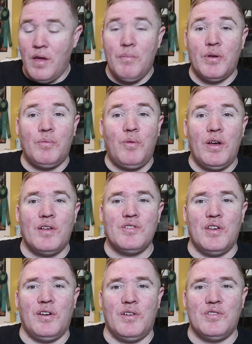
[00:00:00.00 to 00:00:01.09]
But while I was
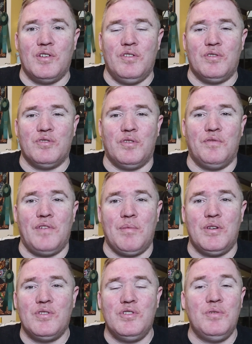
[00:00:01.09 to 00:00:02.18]
there, I also looked through the
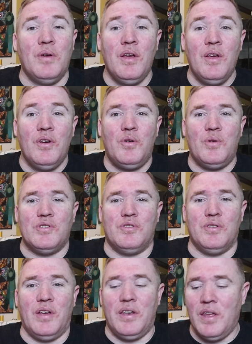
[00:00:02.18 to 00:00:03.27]
fabric, because you always
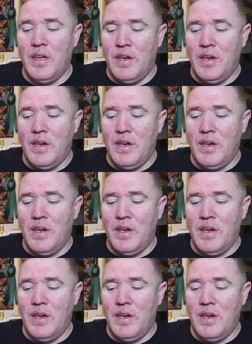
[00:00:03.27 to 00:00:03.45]
do that.